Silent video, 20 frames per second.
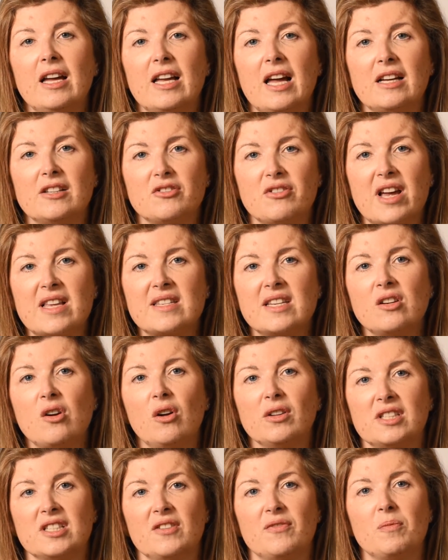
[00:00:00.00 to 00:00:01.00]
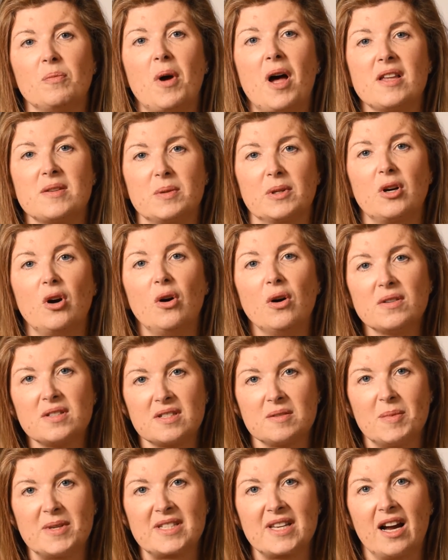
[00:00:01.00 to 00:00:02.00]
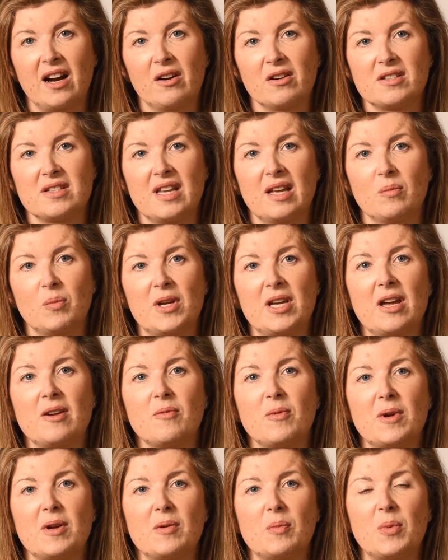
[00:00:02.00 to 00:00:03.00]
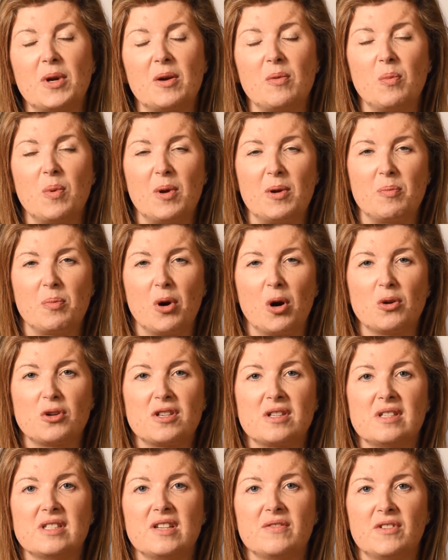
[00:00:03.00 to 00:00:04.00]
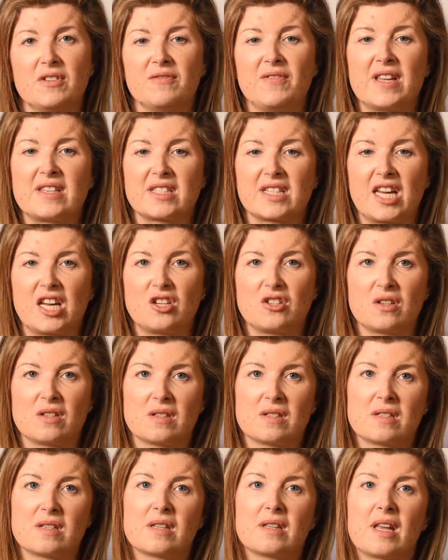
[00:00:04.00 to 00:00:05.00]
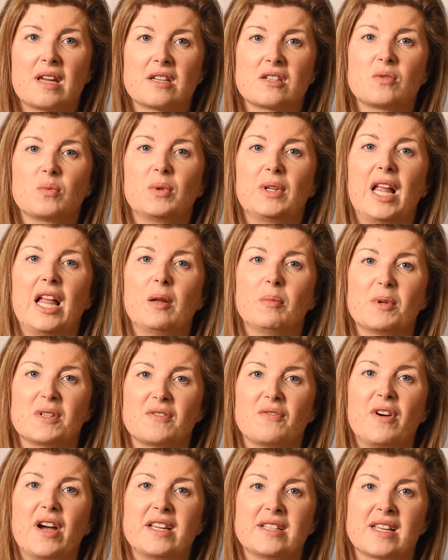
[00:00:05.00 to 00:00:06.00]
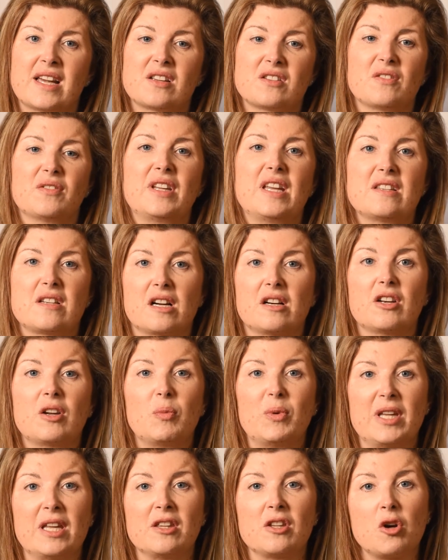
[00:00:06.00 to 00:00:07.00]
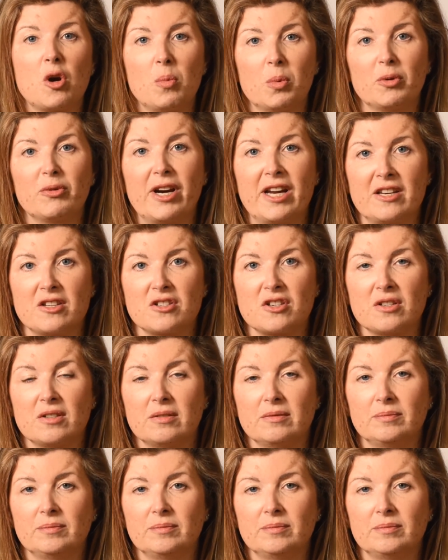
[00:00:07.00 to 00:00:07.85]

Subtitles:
addressing all the different possible causes of miscarriage, then we broach the different investigations that will help us find out if these are within the normal range.